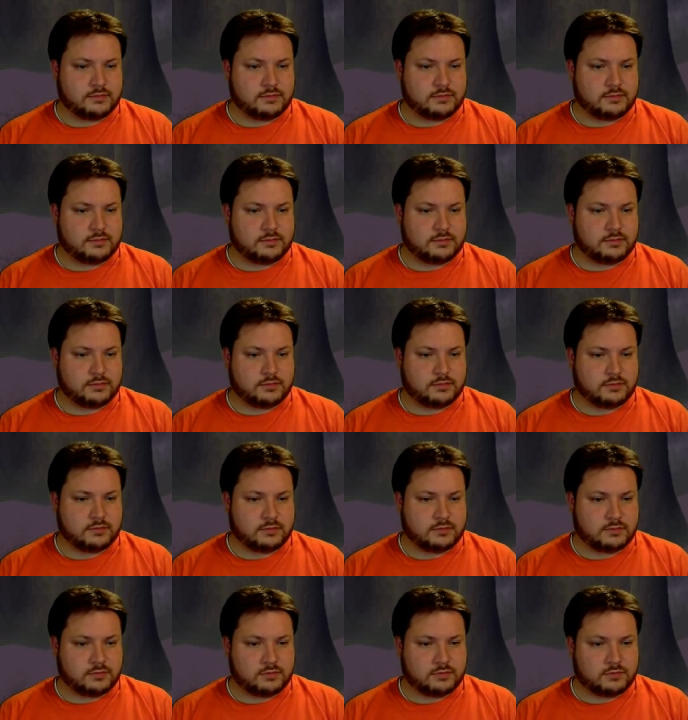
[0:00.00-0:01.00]

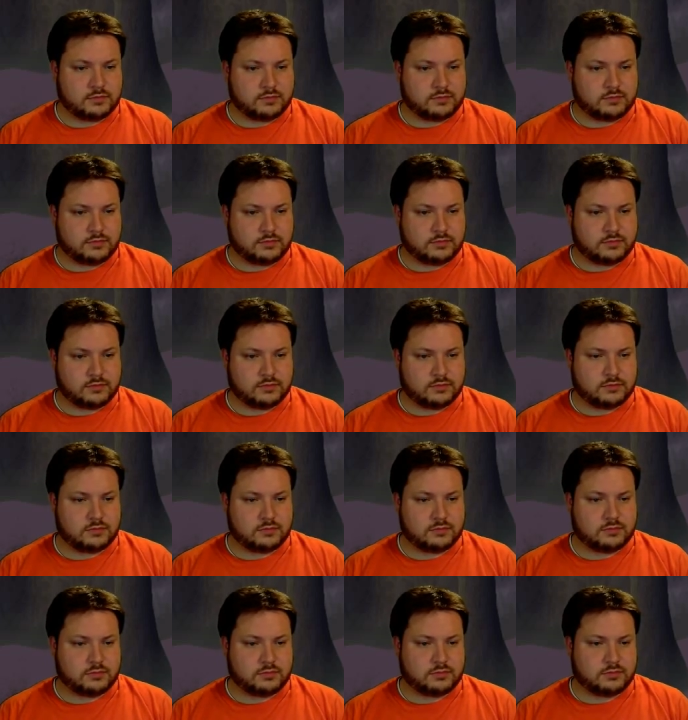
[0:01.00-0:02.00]

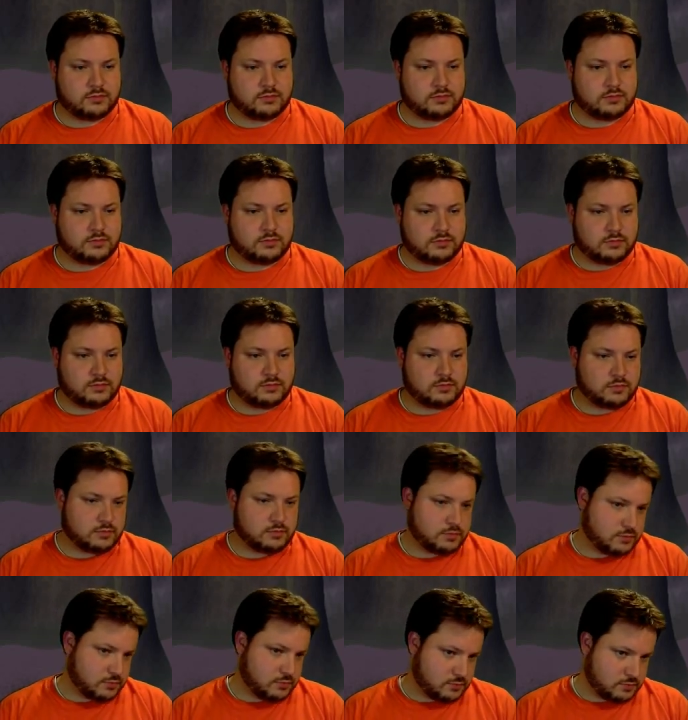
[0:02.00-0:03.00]

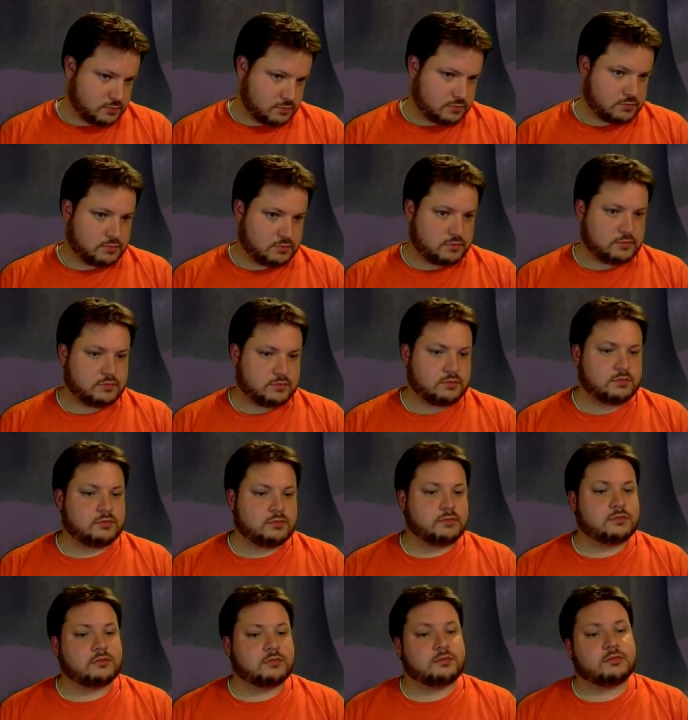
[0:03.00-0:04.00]

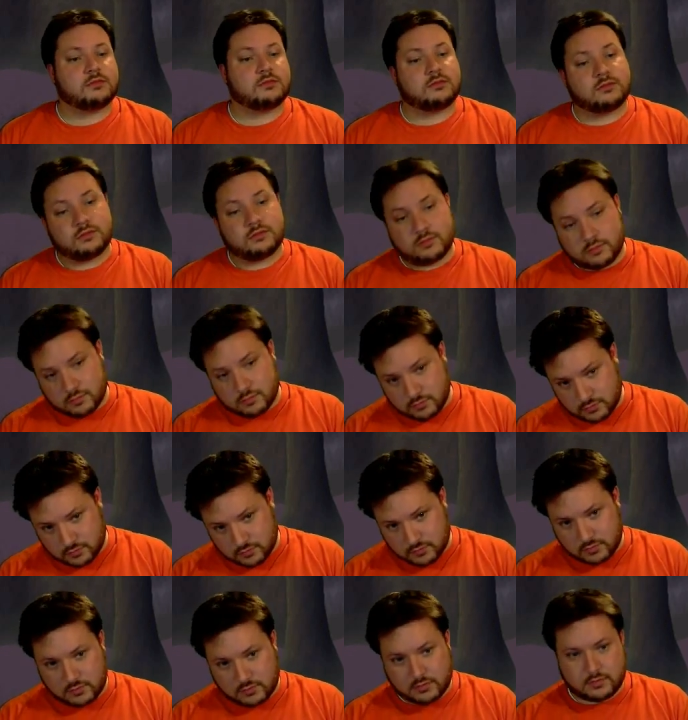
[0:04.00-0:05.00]

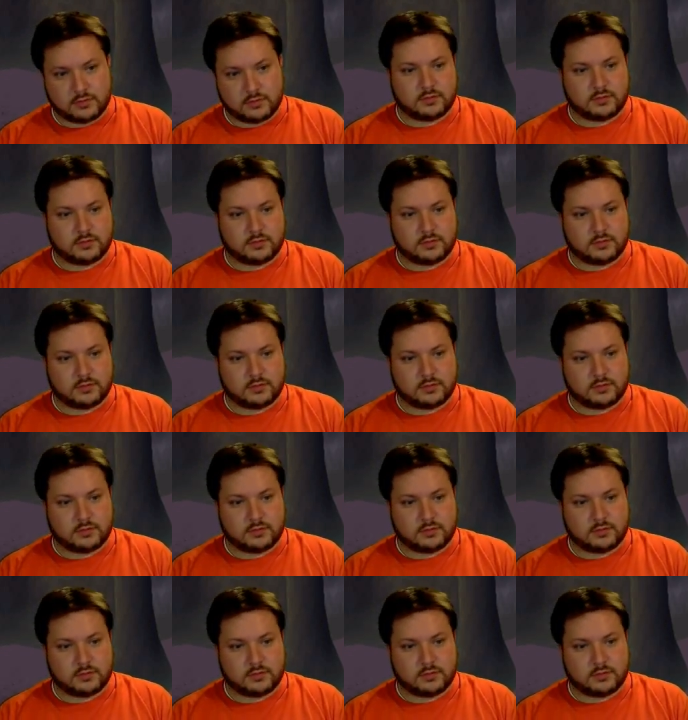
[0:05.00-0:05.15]
Nothing is said.